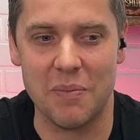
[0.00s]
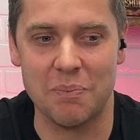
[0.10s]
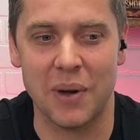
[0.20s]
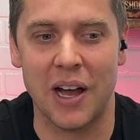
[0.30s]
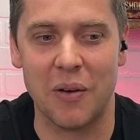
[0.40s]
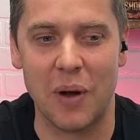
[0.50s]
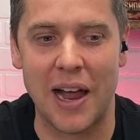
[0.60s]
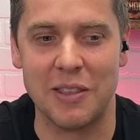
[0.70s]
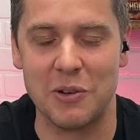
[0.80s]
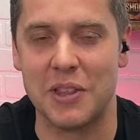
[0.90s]
but
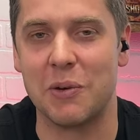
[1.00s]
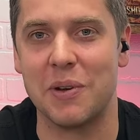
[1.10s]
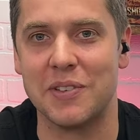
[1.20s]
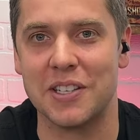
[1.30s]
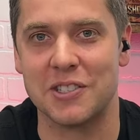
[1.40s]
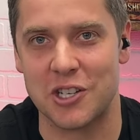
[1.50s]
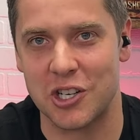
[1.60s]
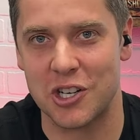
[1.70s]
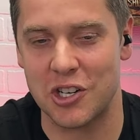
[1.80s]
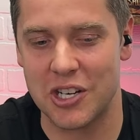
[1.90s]
I do think we've done such a
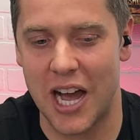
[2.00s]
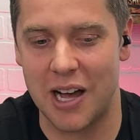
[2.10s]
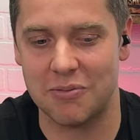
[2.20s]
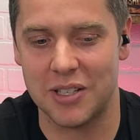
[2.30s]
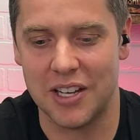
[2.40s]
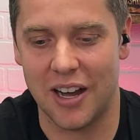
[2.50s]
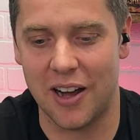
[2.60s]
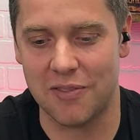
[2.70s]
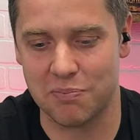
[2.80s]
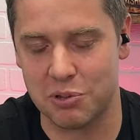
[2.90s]
good job
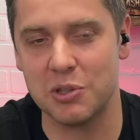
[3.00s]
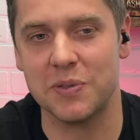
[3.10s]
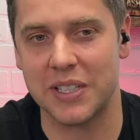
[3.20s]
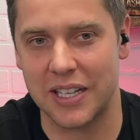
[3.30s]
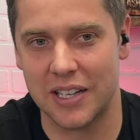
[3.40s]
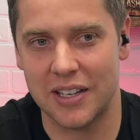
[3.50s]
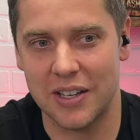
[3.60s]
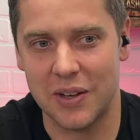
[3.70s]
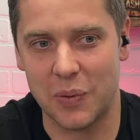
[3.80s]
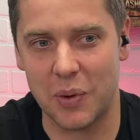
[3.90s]
of proving
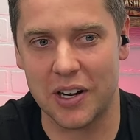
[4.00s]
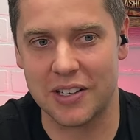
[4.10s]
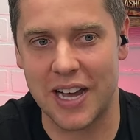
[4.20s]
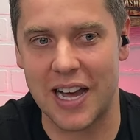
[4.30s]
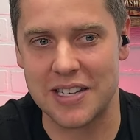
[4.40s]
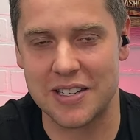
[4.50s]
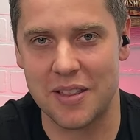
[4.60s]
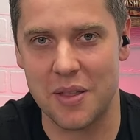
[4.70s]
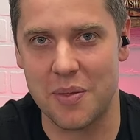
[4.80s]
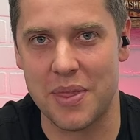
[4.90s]
we are not
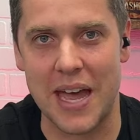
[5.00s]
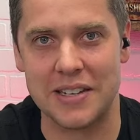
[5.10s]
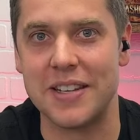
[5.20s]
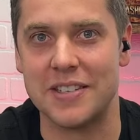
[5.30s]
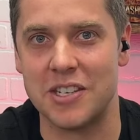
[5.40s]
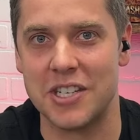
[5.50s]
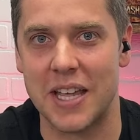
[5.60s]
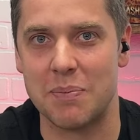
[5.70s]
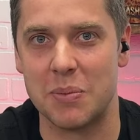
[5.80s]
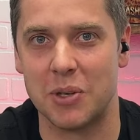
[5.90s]
that TCG
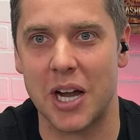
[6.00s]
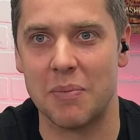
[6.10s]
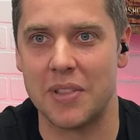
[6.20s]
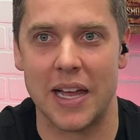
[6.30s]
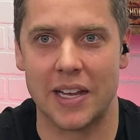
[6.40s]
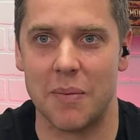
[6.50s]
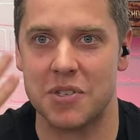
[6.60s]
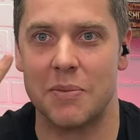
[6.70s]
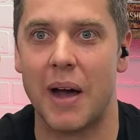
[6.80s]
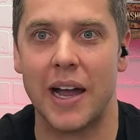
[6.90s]
that people come that comes
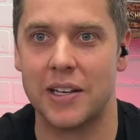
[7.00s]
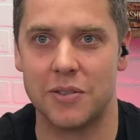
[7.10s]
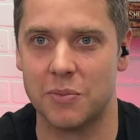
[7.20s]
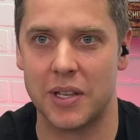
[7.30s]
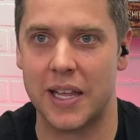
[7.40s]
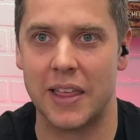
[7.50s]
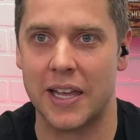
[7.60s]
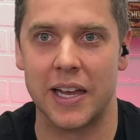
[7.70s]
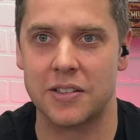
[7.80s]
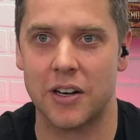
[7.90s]
to mind when they think
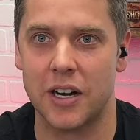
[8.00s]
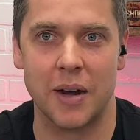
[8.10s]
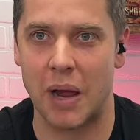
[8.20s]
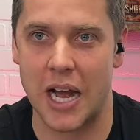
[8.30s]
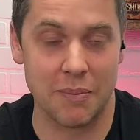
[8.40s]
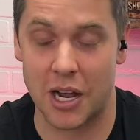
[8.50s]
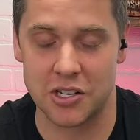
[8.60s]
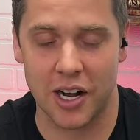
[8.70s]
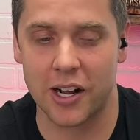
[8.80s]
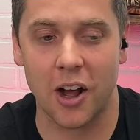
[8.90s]
Kickstarter. And, and I'm not
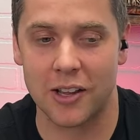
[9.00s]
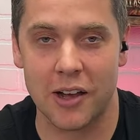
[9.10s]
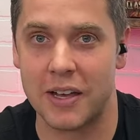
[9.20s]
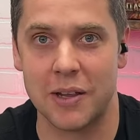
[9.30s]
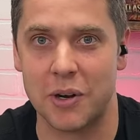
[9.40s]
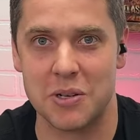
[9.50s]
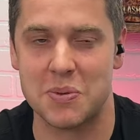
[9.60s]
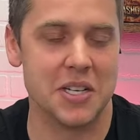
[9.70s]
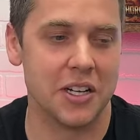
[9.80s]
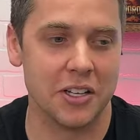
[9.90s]
trying to call out anyone in
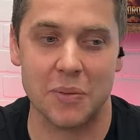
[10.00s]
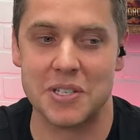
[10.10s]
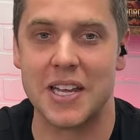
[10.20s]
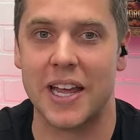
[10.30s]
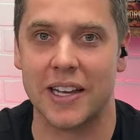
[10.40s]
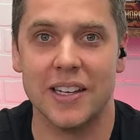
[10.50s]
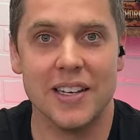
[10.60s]
particular. I'm just saying